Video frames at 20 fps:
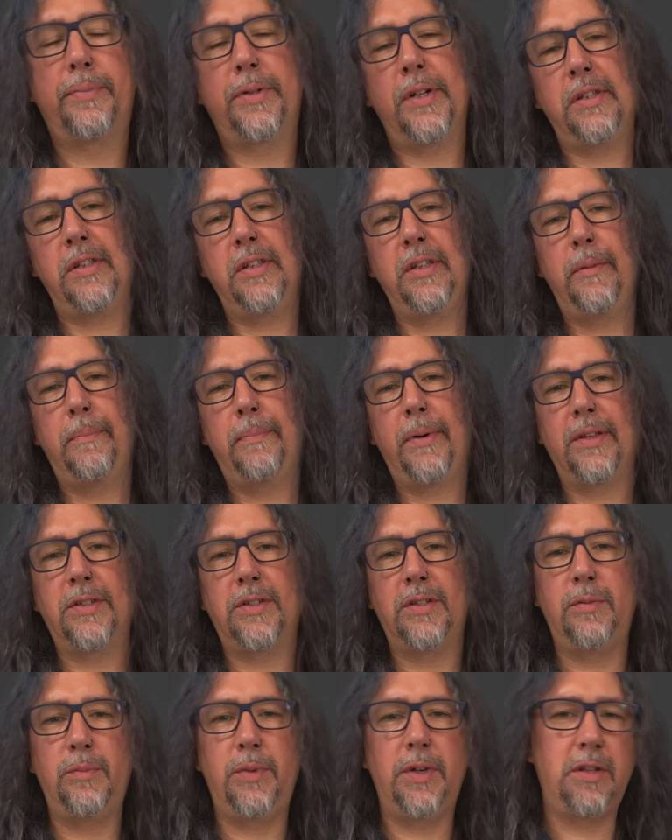pressing the
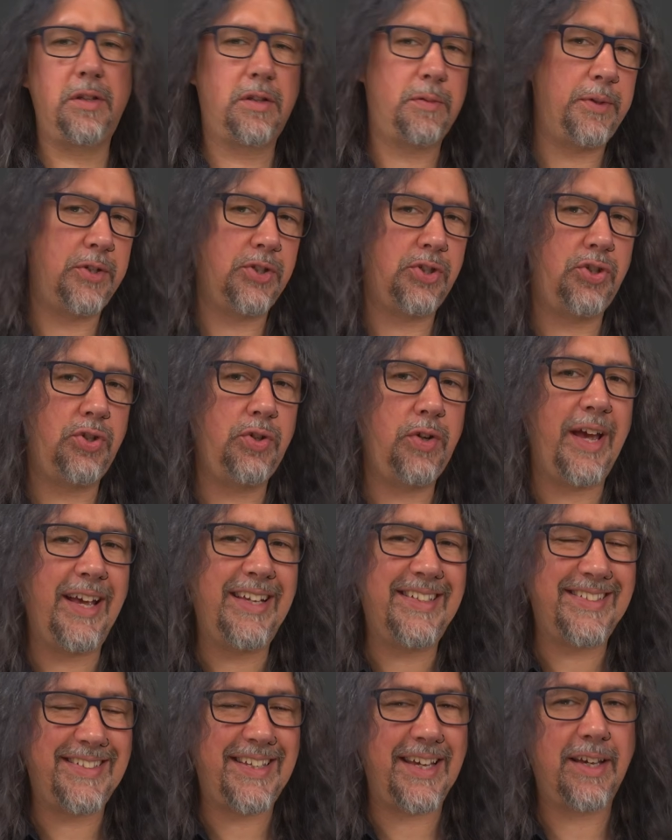button, we can switch to a
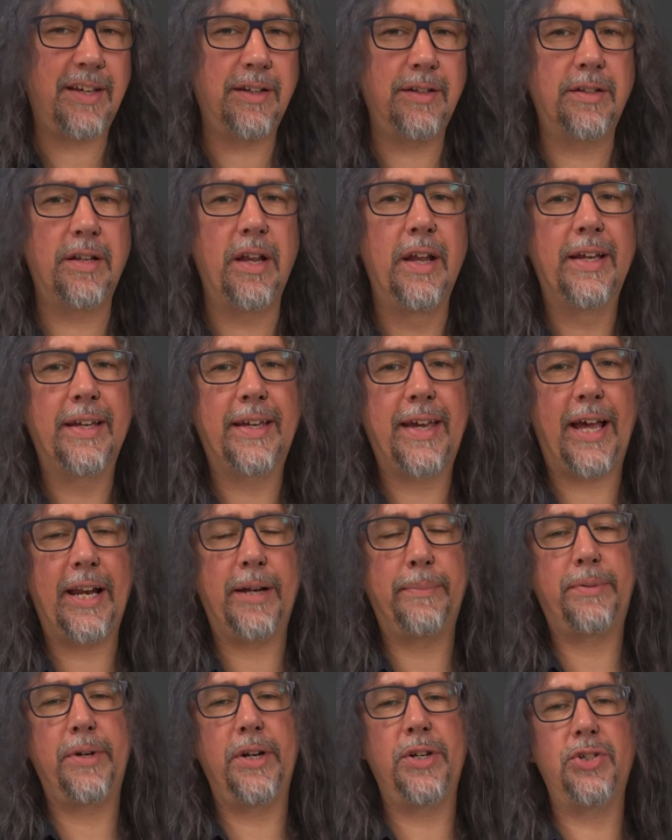second
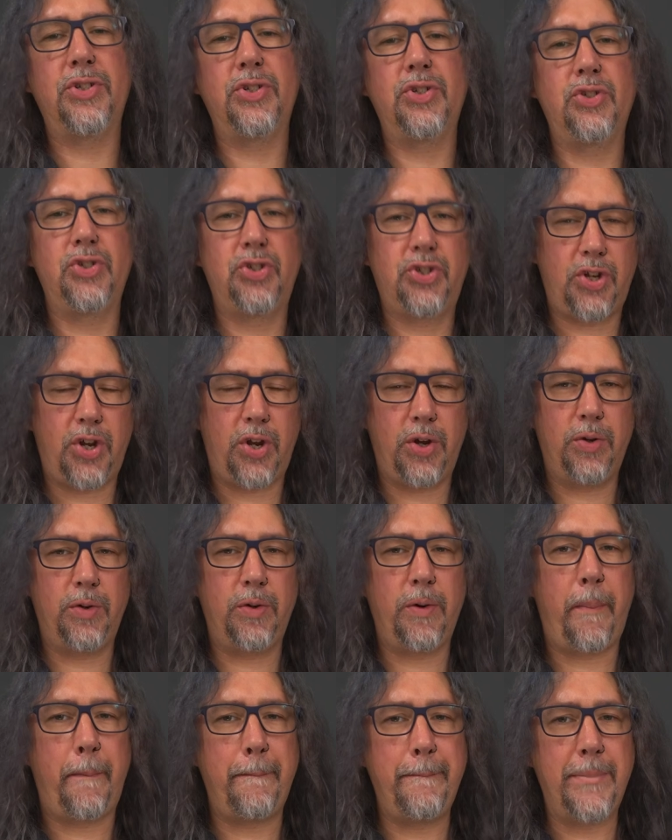calibration
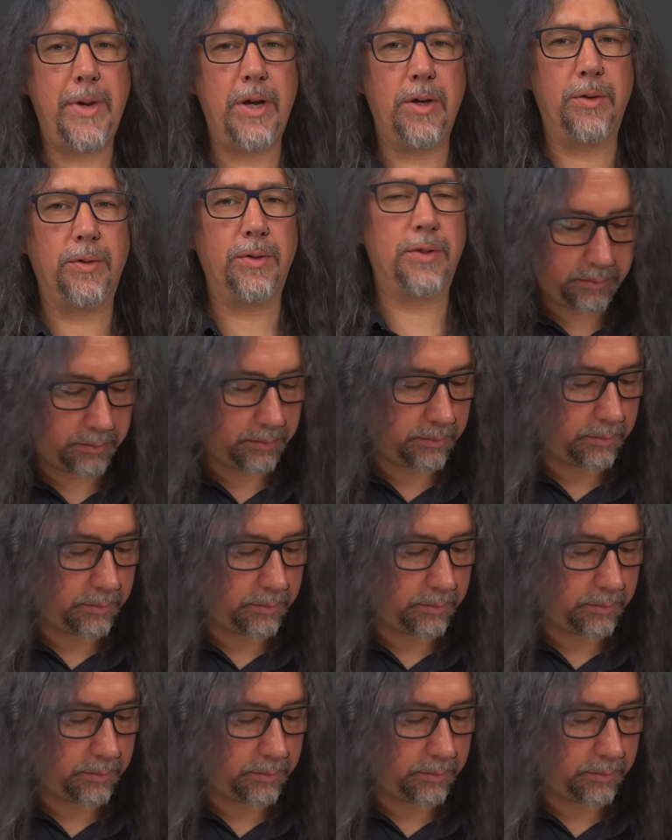tone mode.